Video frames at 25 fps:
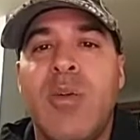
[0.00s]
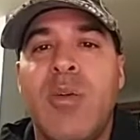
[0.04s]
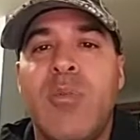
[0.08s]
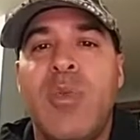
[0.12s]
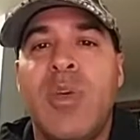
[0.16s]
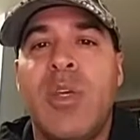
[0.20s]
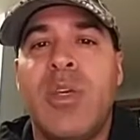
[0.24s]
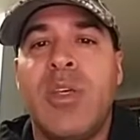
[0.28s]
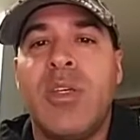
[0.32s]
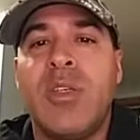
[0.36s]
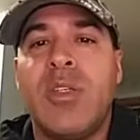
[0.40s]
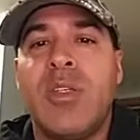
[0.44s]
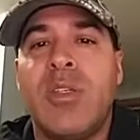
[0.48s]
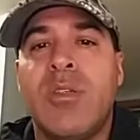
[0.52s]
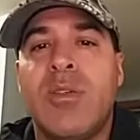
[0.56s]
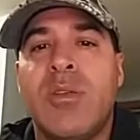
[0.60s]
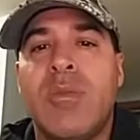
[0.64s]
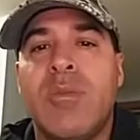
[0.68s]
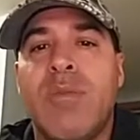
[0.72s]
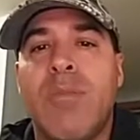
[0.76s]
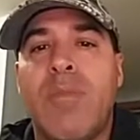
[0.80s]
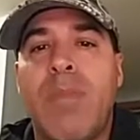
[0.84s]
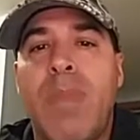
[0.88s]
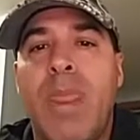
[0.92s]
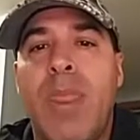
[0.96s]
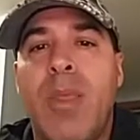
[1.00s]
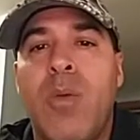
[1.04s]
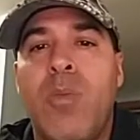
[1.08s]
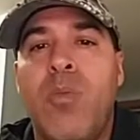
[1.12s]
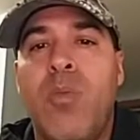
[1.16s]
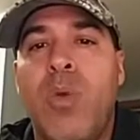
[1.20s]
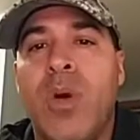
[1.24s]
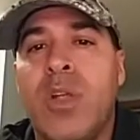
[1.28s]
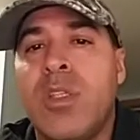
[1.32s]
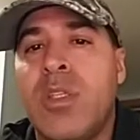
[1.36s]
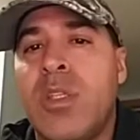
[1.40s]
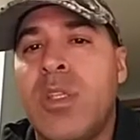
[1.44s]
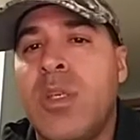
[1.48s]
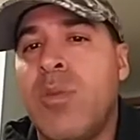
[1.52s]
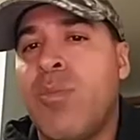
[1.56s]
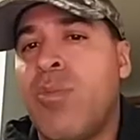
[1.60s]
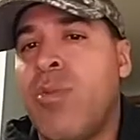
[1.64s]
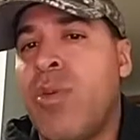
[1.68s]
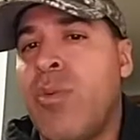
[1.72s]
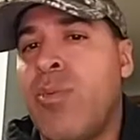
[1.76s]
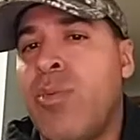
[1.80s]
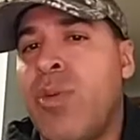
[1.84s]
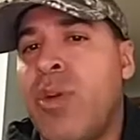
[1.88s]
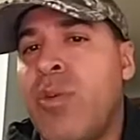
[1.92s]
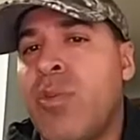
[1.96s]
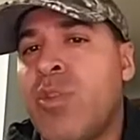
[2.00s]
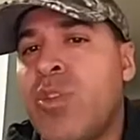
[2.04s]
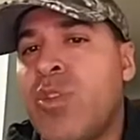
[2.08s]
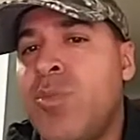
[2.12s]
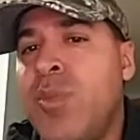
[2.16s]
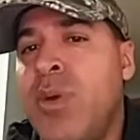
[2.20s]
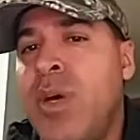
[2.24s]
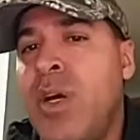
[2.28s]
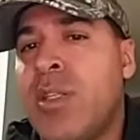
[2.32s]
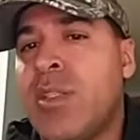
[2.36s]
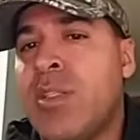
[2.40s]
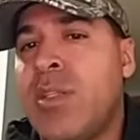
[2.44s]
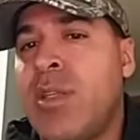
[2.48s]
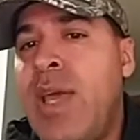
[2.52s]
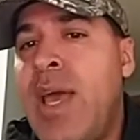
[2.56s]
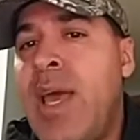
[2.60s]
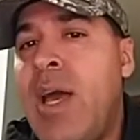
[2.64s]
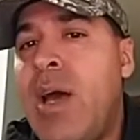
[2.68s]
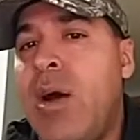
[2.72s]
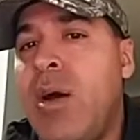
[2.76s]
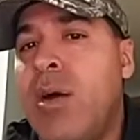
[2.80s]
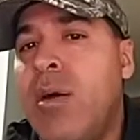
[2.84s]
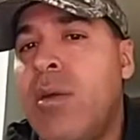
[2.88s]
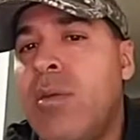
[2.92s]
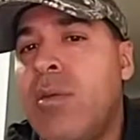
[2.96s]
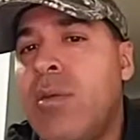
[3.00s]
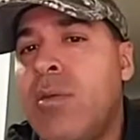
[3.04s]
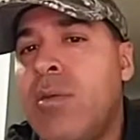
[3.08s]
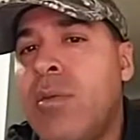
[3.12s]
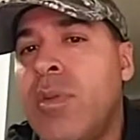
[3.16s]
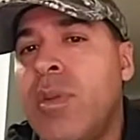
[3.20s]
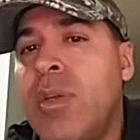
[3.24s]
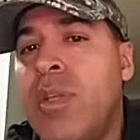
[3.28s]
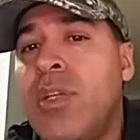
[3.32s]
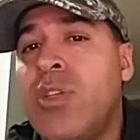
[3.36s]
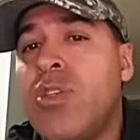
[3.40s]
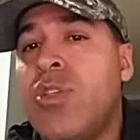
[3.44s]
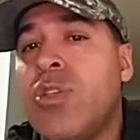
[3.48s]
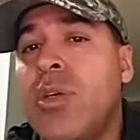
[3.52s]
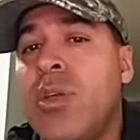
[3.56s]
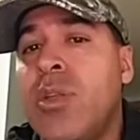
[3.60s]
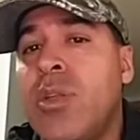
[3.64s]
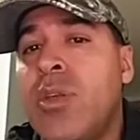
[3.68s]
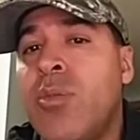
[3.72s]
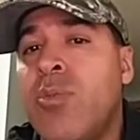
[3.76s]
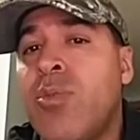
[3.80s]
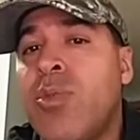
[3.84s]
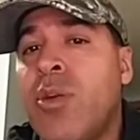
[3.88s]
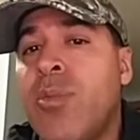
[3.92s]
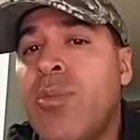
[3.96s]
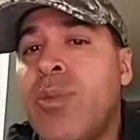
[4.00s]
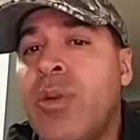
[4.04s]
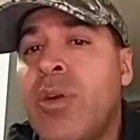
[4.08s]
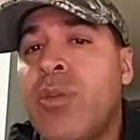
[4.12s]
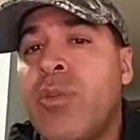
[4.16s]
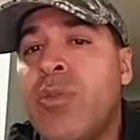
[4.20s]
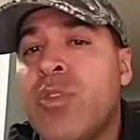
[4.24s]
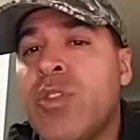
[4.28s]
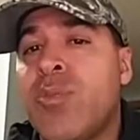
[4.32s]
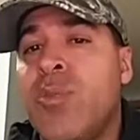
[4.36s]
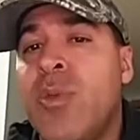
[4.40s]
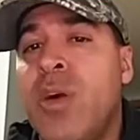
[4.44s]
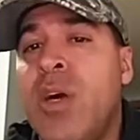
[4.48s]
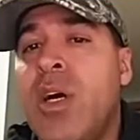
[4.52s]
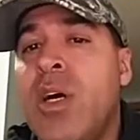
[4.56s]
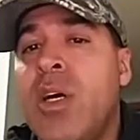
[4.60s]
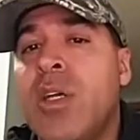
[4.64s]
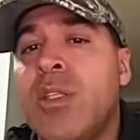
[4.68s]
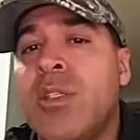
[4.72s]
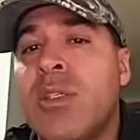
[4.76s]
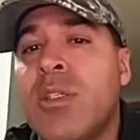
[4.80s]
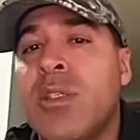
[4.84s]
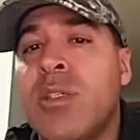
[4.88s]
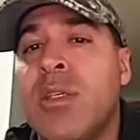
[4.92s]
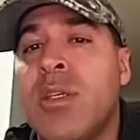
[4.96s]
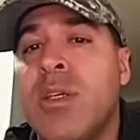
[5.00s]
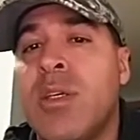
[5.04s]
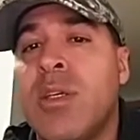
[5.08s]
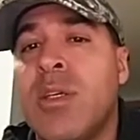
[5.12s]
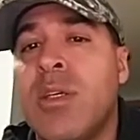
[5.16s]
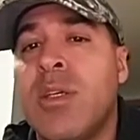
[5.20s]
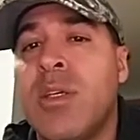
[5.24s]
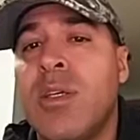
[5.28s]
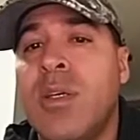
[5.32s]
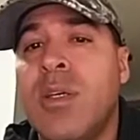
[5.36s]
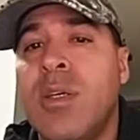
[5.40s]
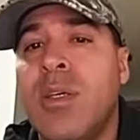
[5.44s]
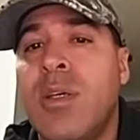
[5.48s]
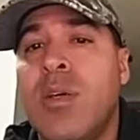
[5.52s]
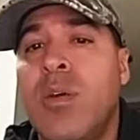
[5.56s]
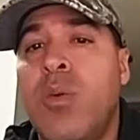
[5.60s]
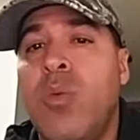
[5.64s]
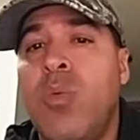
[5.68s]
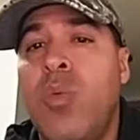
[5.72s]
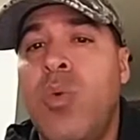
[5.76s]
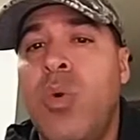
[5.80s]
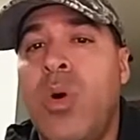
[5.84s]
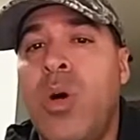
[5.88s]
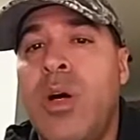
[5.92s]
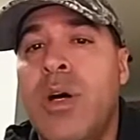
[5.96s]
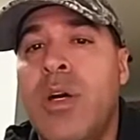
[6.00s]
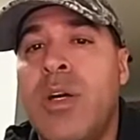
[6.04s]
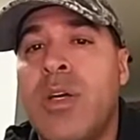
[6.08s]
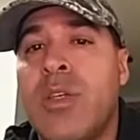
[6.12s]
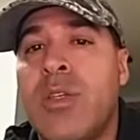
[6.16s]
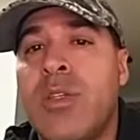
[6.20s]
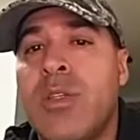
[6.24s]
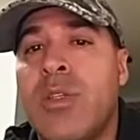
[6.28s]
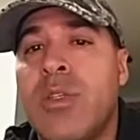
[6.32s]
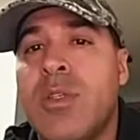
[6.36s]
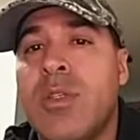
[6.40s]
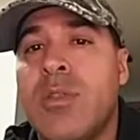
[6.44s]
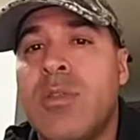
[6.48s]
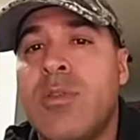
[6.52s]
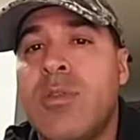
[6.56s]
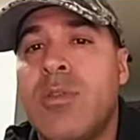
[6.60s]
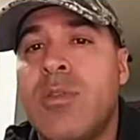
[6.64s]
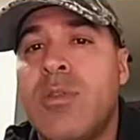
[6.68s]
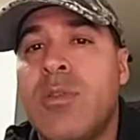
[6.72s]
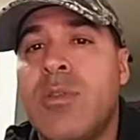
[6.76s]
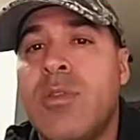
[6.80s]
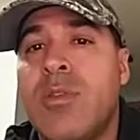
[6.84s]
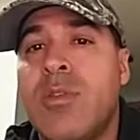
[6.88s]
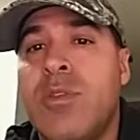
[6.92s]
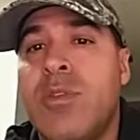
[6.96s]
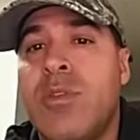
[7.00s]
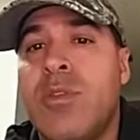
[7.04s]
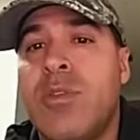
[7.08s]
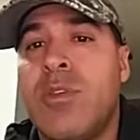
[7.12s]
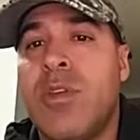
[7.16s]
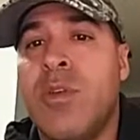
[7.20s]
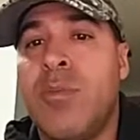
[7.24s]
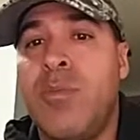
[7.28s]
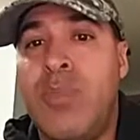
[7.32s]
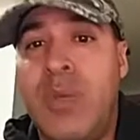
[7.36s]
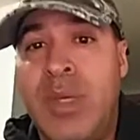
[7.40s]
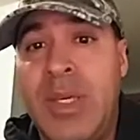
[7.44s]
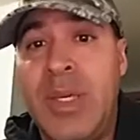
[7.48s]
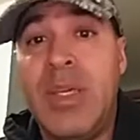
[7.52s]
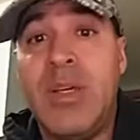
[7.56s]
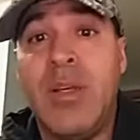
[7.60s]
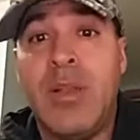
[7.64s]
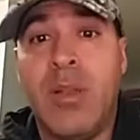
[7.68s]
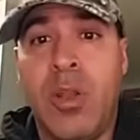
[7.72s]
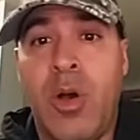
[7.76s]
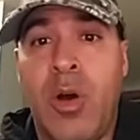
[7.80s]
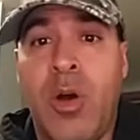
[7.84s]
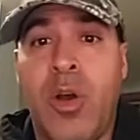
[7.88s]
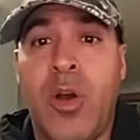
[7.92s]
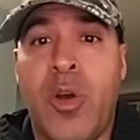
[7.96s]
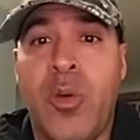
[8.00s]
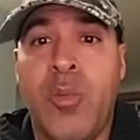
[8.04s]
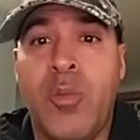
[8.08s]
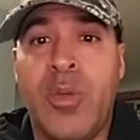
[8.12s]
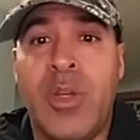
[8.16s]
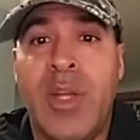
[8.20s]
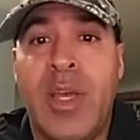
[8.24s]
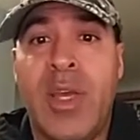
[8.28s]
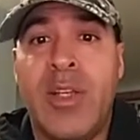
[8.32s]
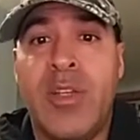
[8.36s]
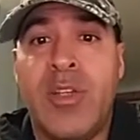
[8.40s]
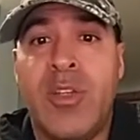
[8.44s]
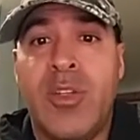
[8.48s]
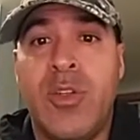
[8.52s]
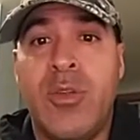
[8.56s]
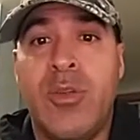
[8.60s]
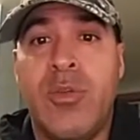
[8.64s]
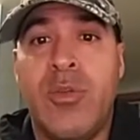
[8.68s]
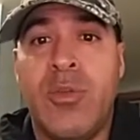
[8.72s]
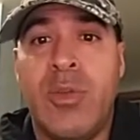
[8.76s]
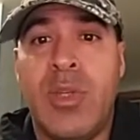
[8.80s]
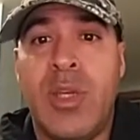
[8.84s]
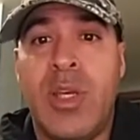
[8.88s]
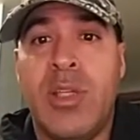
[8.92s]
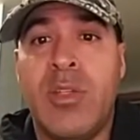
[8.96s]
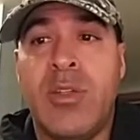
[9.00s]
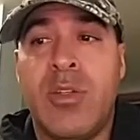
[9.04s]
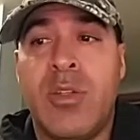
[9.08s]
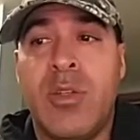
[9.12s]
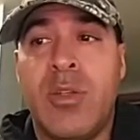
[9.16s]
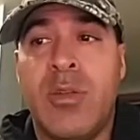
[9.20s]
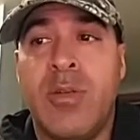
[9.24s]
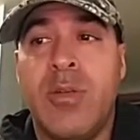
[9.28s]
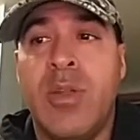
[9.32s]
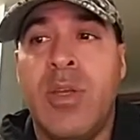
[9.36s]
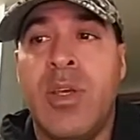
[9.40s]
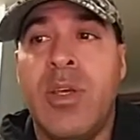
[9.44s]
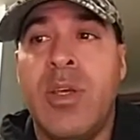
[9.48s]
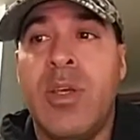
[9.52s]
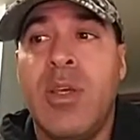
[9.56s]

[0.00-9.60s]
Because what's the appropriate response now? Initially, the appropriate response was to be alarmed and to